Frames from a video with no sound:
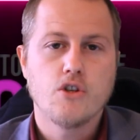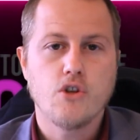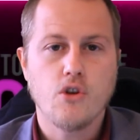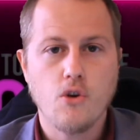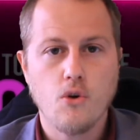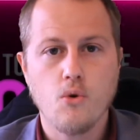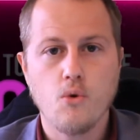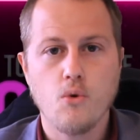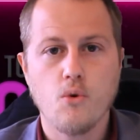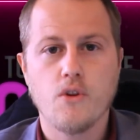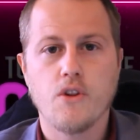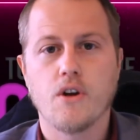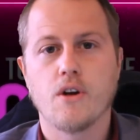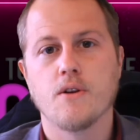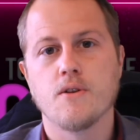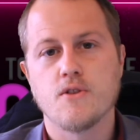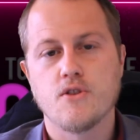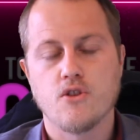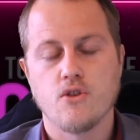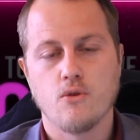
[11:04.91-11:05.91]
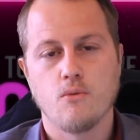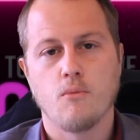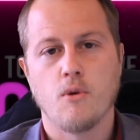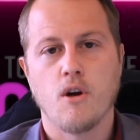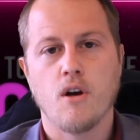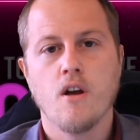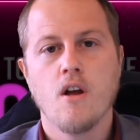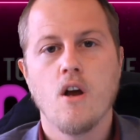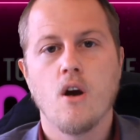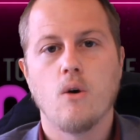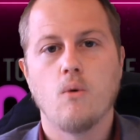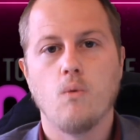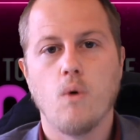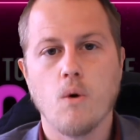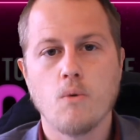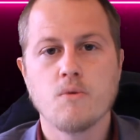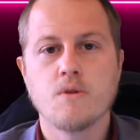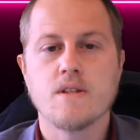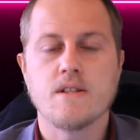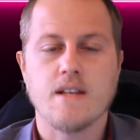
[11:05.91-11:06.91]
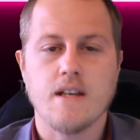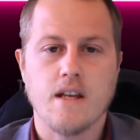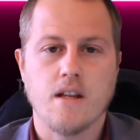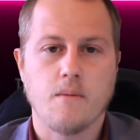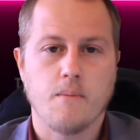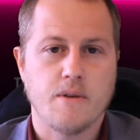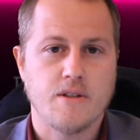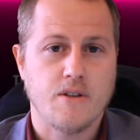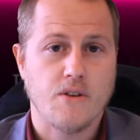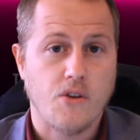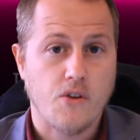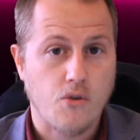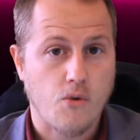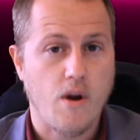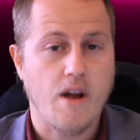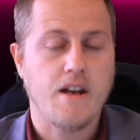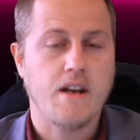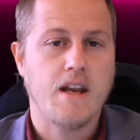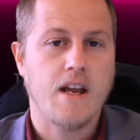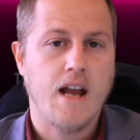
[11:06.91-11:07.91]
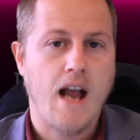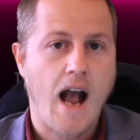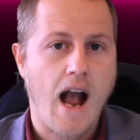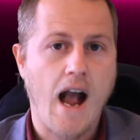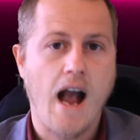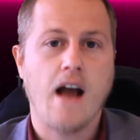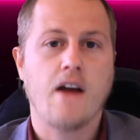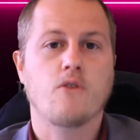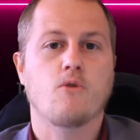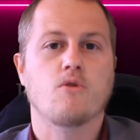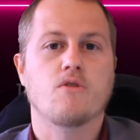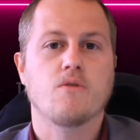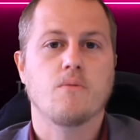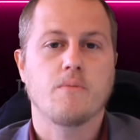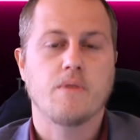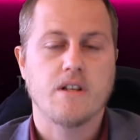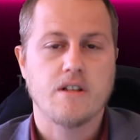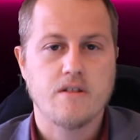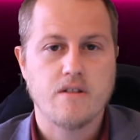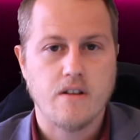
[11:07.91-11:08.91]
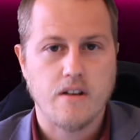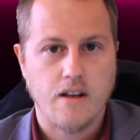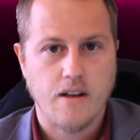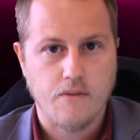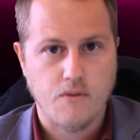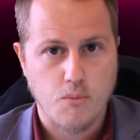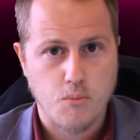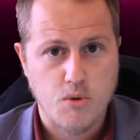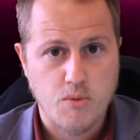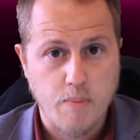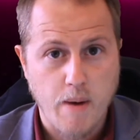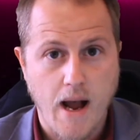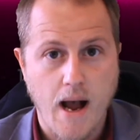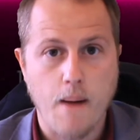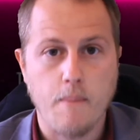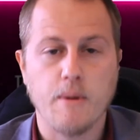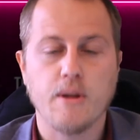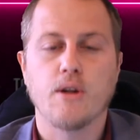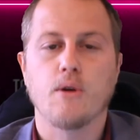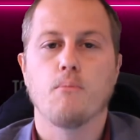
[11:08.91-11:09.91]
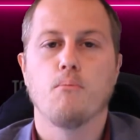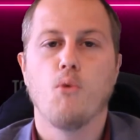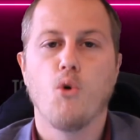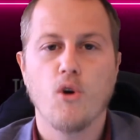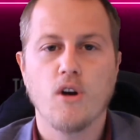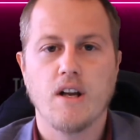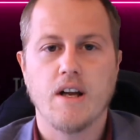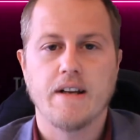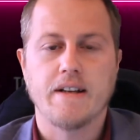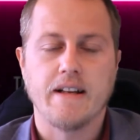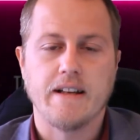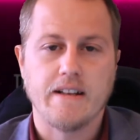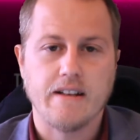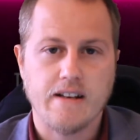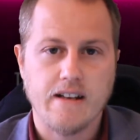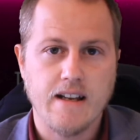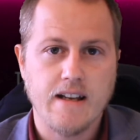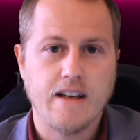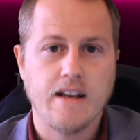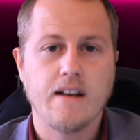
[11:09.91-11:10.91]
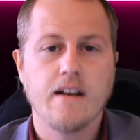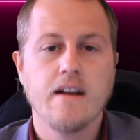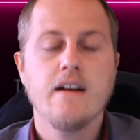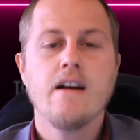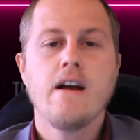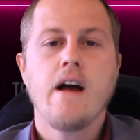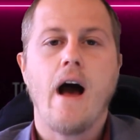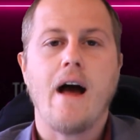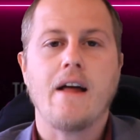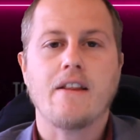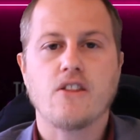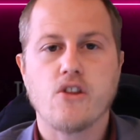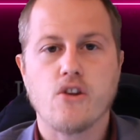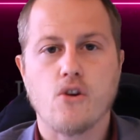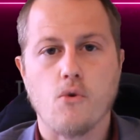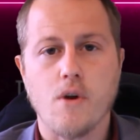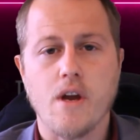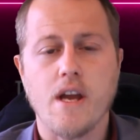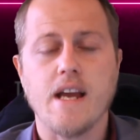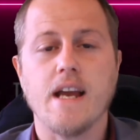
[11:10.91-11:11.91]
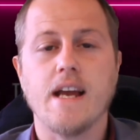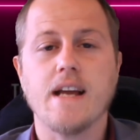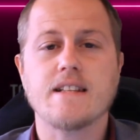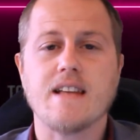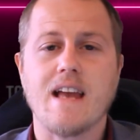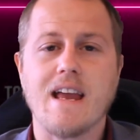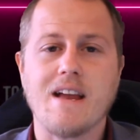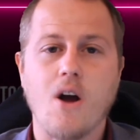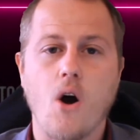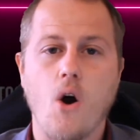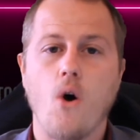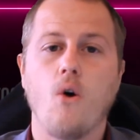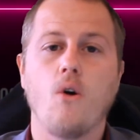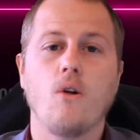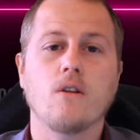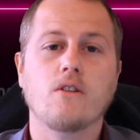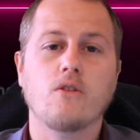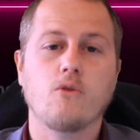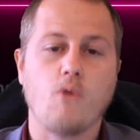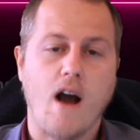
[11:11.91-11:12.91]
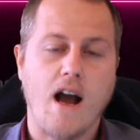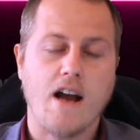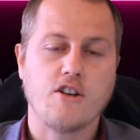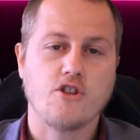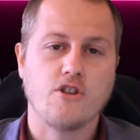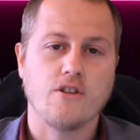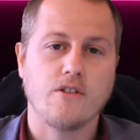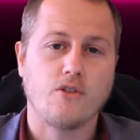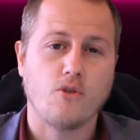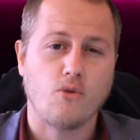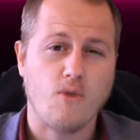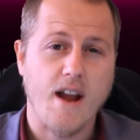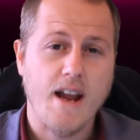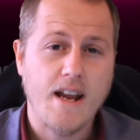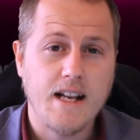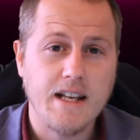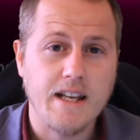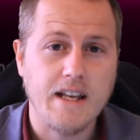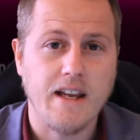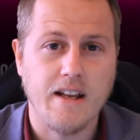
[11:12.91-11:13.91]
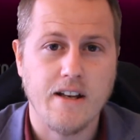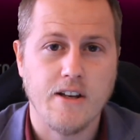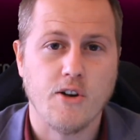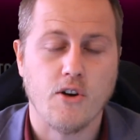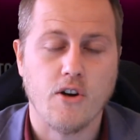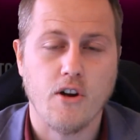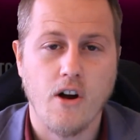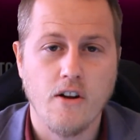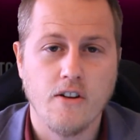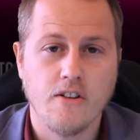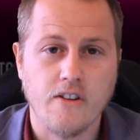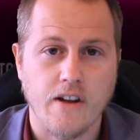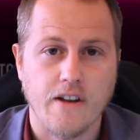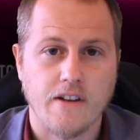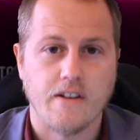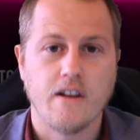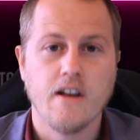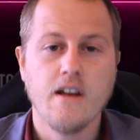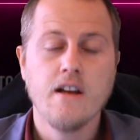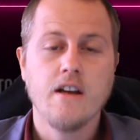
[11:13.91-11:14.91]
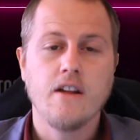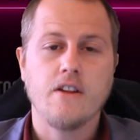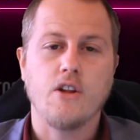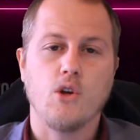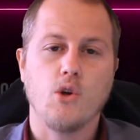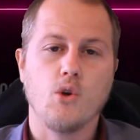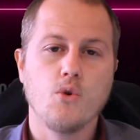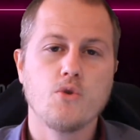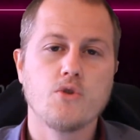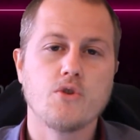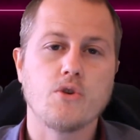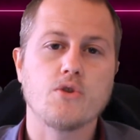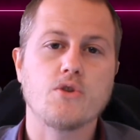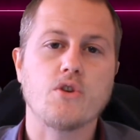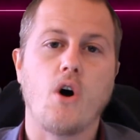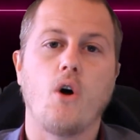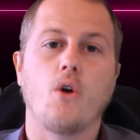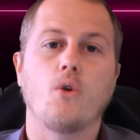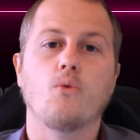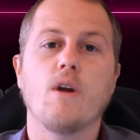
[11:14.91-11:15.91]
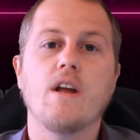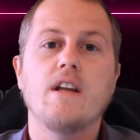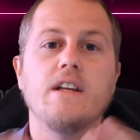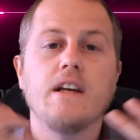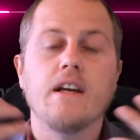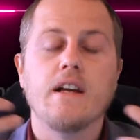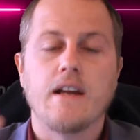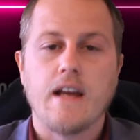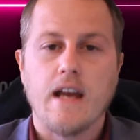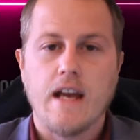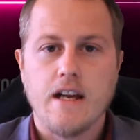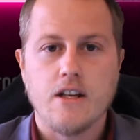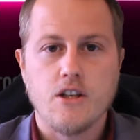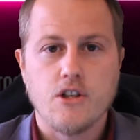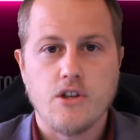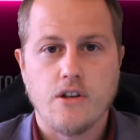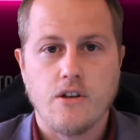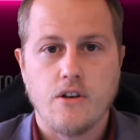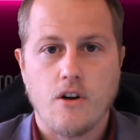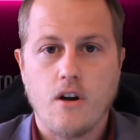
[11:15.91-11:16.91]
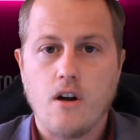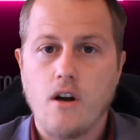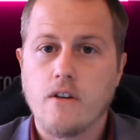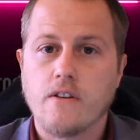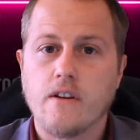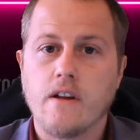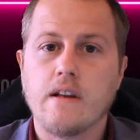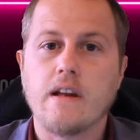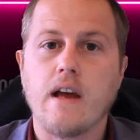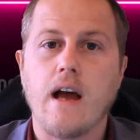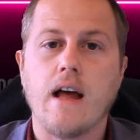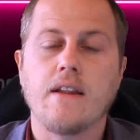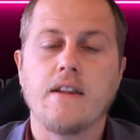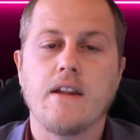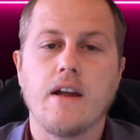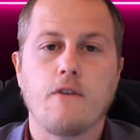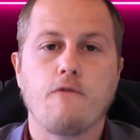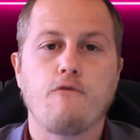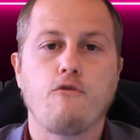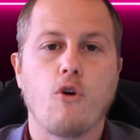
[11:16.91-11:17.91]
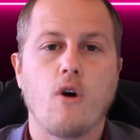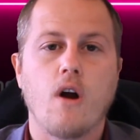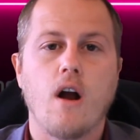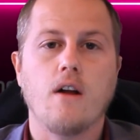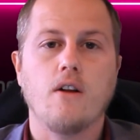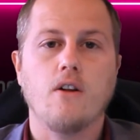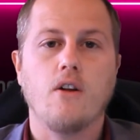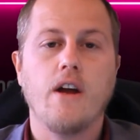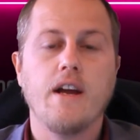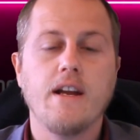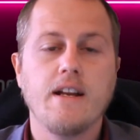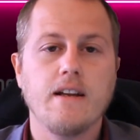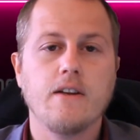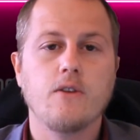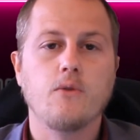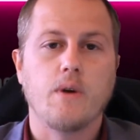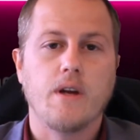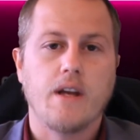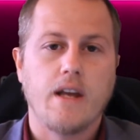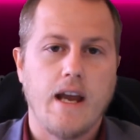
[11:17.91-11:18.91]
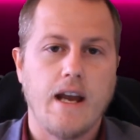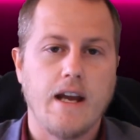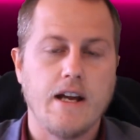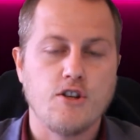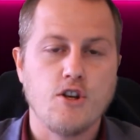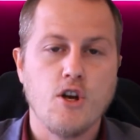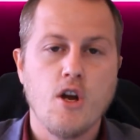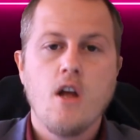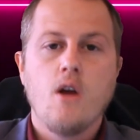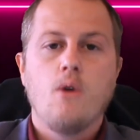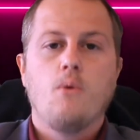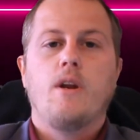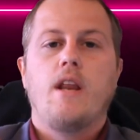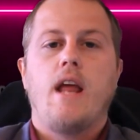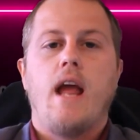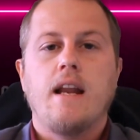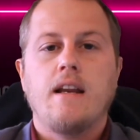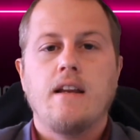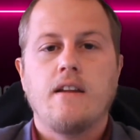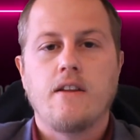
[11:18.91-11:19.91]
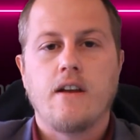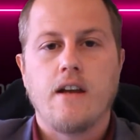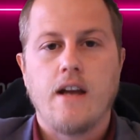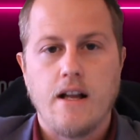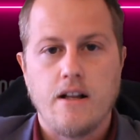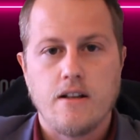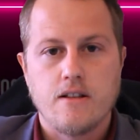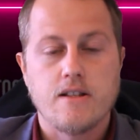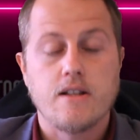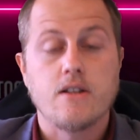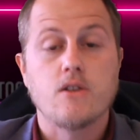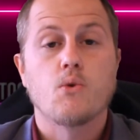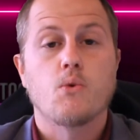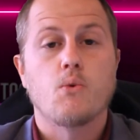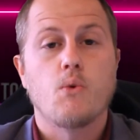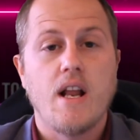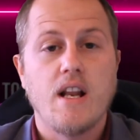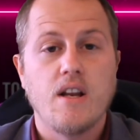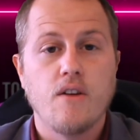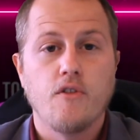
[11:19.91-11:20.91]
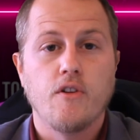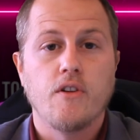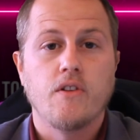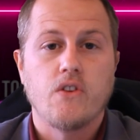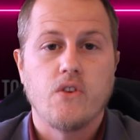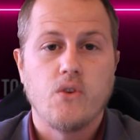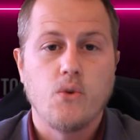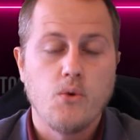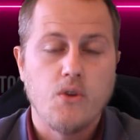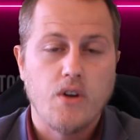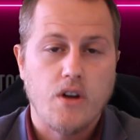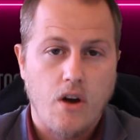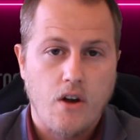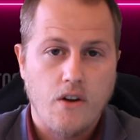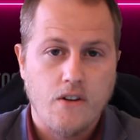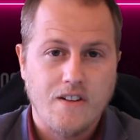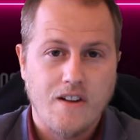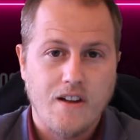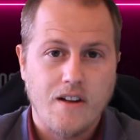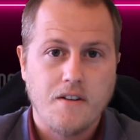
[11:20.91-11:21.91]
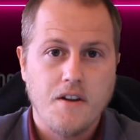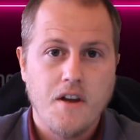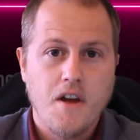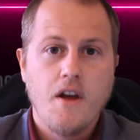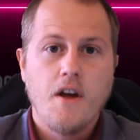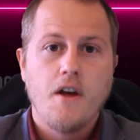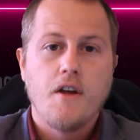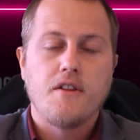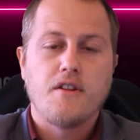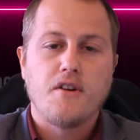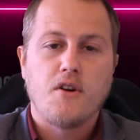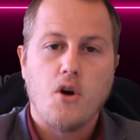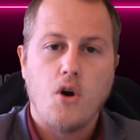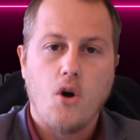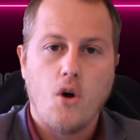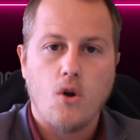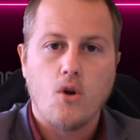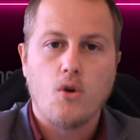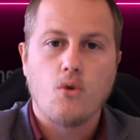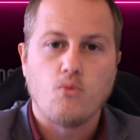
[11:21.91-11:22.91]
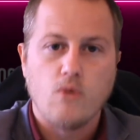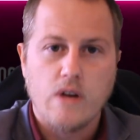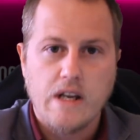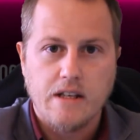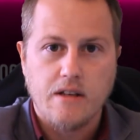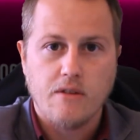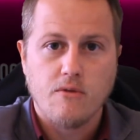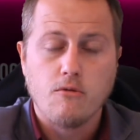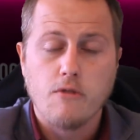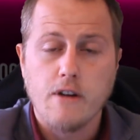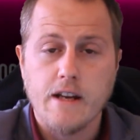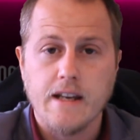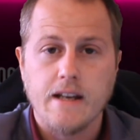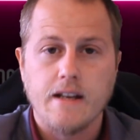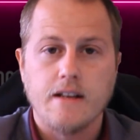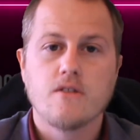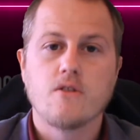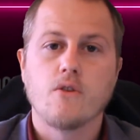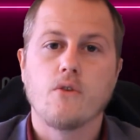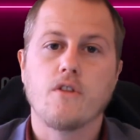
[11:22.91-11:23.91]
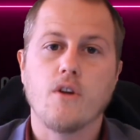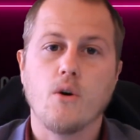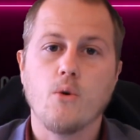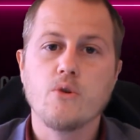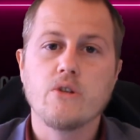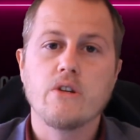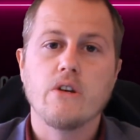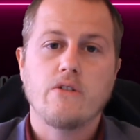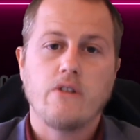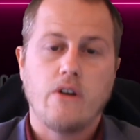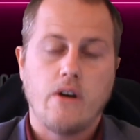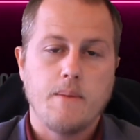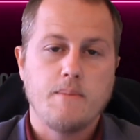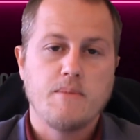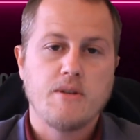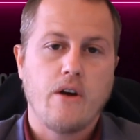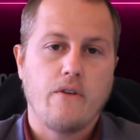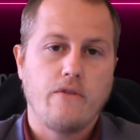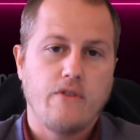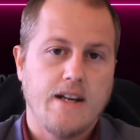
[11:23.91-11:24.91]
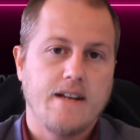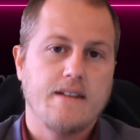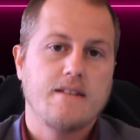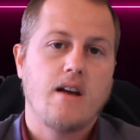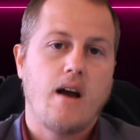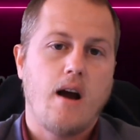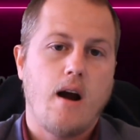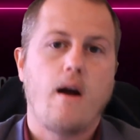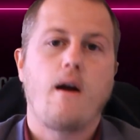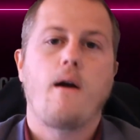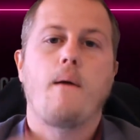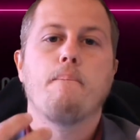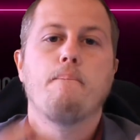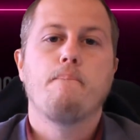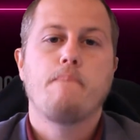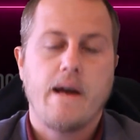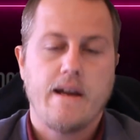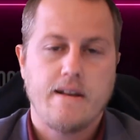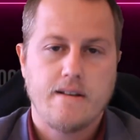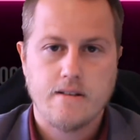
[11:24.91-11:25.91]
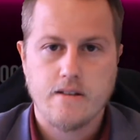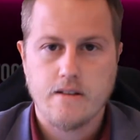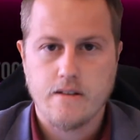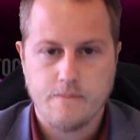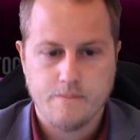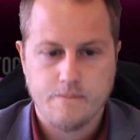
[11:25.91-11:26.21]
Two, the consumer won't see them as a threatening ad or something that's going to give them spam, and they're more likely to click it. And three, it's a call to action directly in your content. The user's already engaged in your content and therefore are likely to engage with anything else that's relevant to the content they're already reading. So those types of links are best.